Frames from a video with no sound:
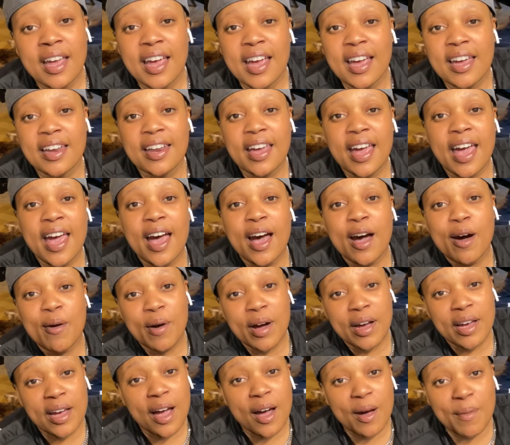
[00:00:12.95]
and how
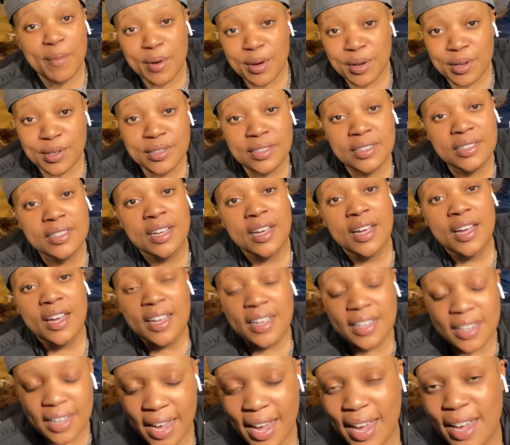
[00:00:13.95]
i almost
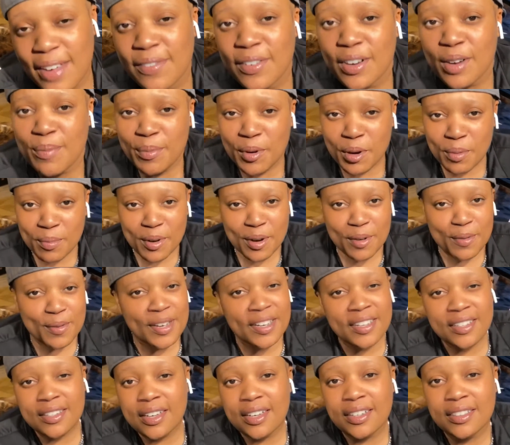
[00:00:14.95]
gave up on my
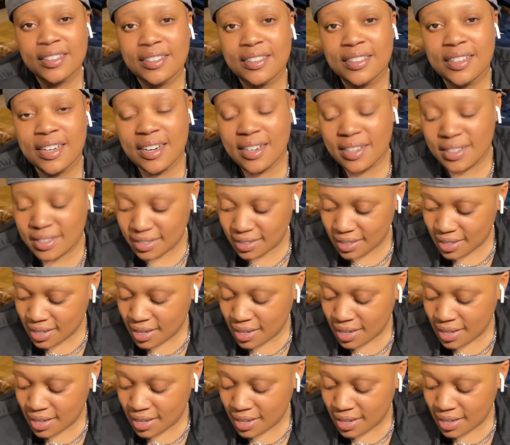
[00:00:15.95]
weight loss journey